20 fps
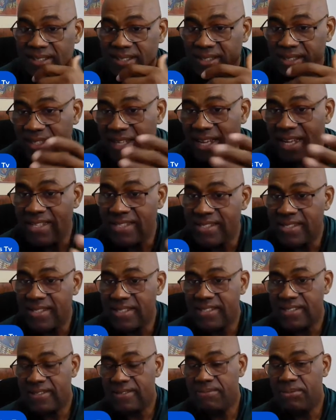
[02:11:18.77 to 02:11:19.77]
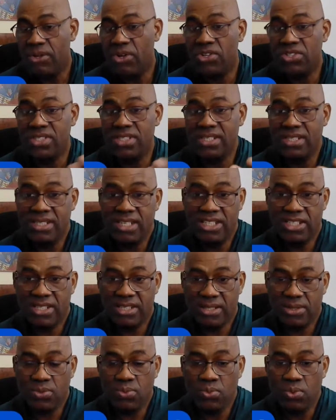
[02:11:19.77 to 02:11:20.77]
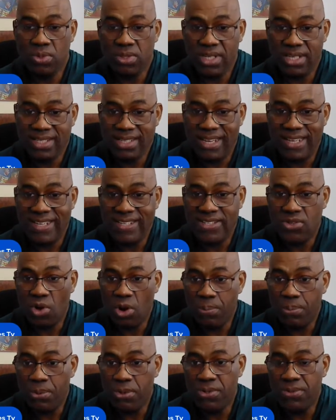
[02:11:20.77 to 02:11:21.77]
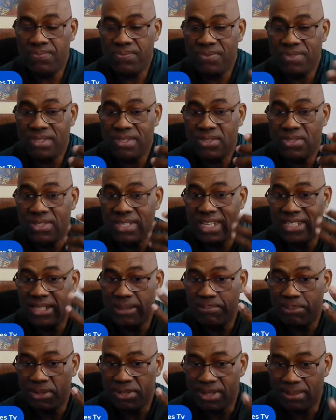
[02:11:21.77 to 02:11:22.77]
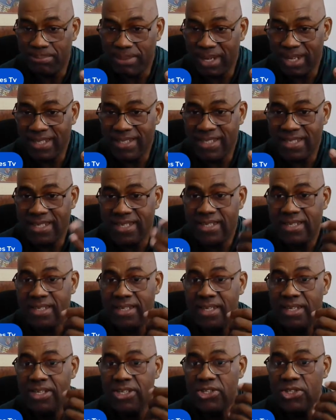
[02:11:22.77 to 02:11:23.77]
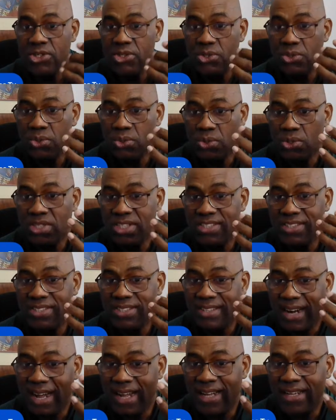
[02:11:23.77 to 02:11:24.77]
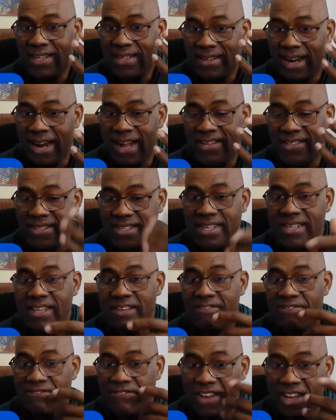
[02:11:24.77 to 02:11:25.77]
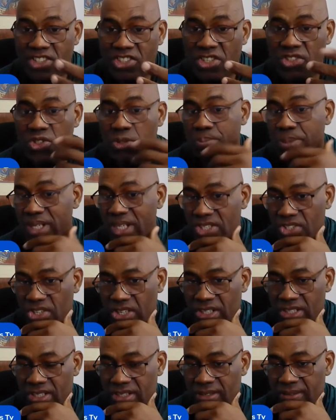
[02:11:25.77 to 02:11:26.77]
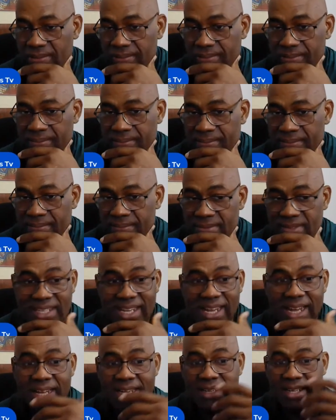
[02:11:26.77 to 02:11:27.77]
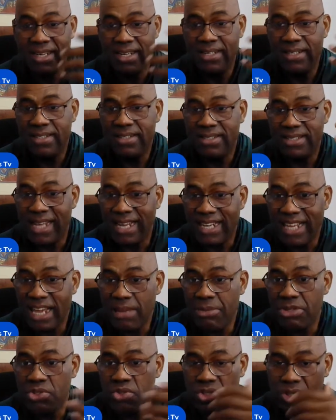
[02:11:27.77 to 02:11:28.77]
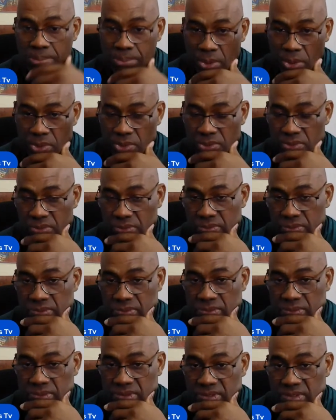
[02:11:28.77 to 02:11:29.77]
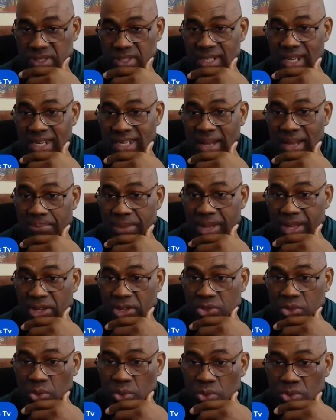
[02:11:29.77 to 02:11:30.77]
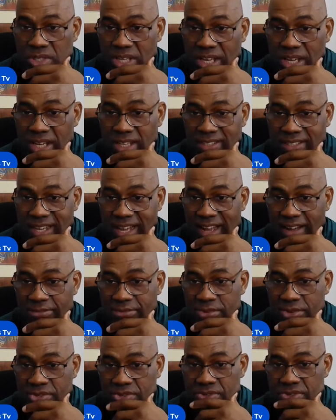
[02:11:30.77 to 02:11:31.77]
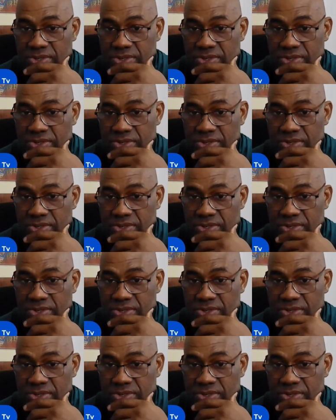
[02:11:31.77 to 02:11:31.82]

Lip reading: That's because this skin is open, so there's a possibility through this dry, cracked skin infection to penetrate and then start aiming to the bone. That can make you to lose entire foot.